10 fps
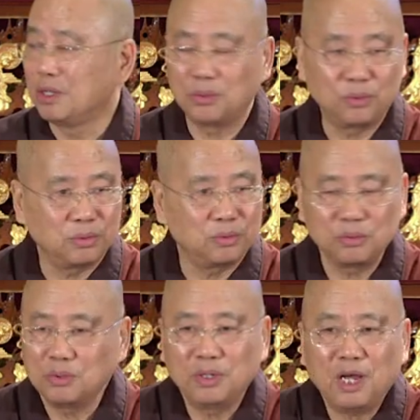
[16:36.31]
You
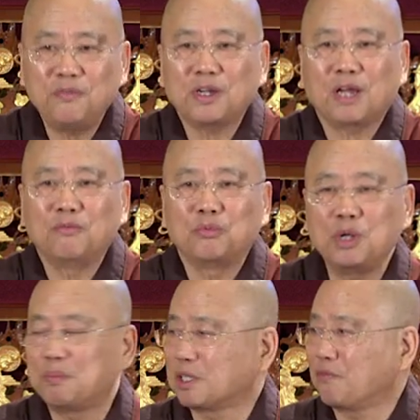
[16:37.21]
never can
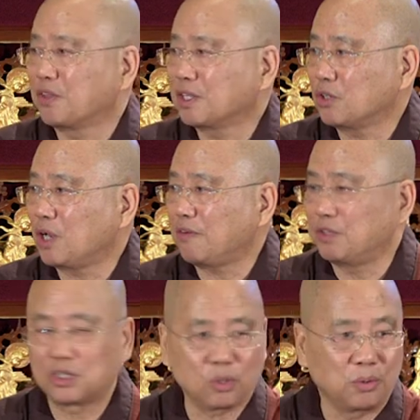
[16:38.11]
reap something that you
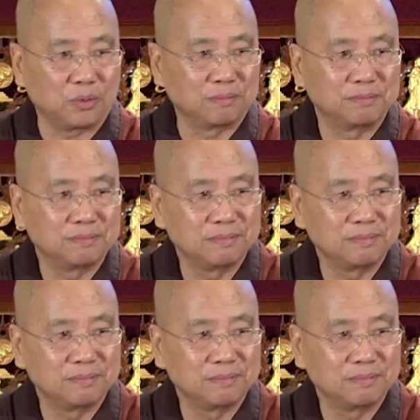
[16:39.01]
haven't sown,